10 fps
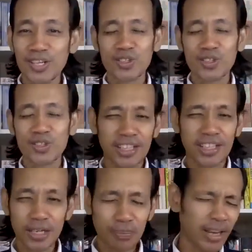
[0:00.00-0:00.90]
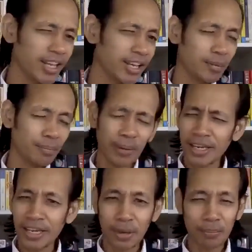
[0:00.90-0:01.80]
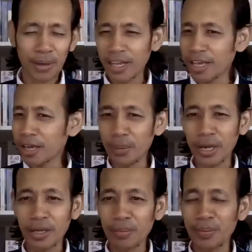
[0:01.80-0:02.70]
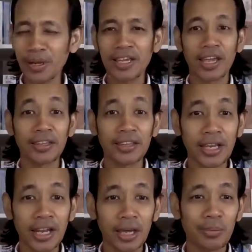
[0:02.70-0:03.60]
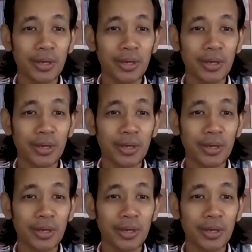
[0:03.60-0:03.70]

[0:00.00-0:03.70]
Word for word: So I started paddling and paddling and paddling and paddling and paddling, and then I